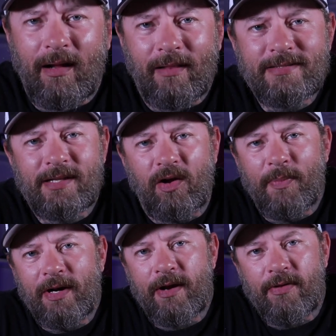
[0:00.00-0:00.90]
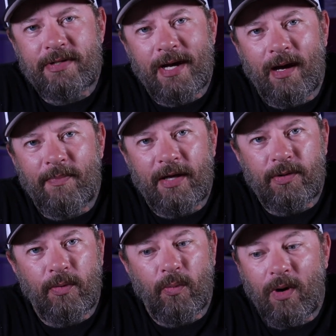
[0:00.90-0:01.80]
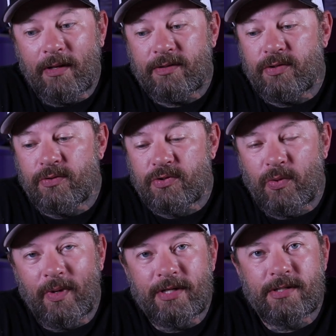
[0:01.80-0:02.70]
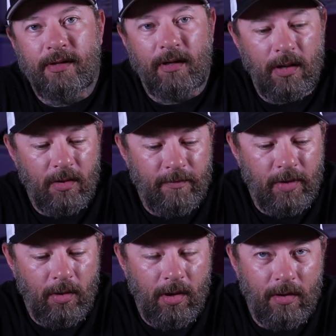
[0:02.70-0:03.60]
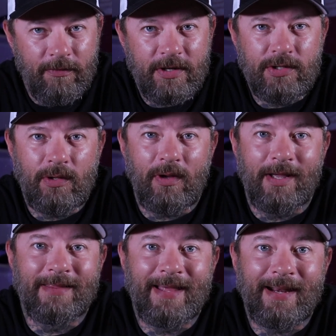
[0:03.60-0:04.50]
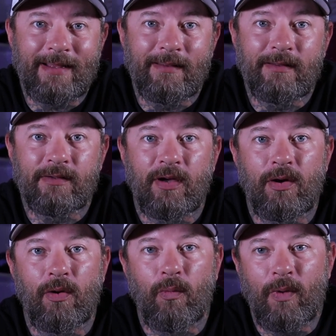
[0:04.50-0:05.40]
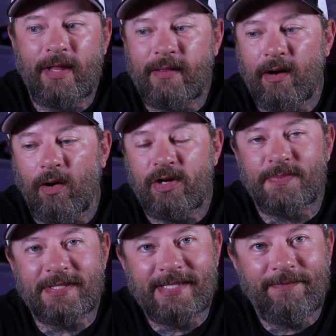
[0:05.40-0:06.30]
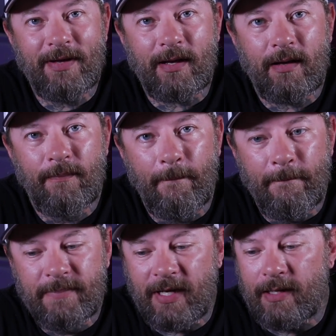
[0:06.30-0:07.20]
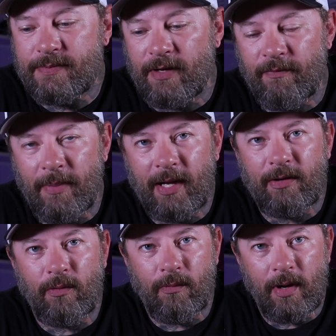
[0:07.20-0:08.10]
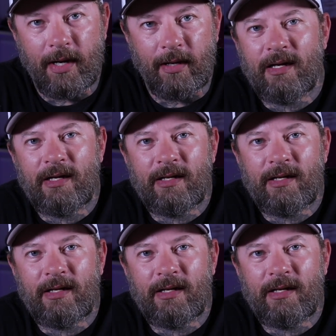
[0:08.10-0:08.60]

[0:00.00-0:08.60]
All right, let's talk about another time that you would want to switch the color of your artificial, and that is when there are specific types of bait running.